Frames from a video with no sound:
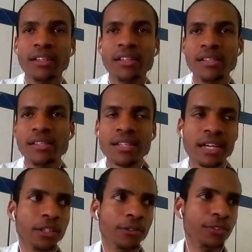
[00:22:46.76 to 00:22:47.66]
inside
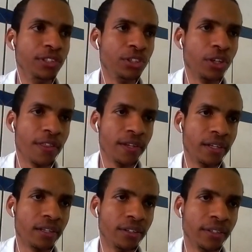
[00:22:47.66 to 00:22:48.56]
of each other.
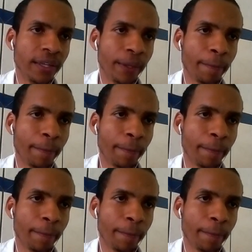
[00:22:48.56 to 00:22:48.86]
Okay,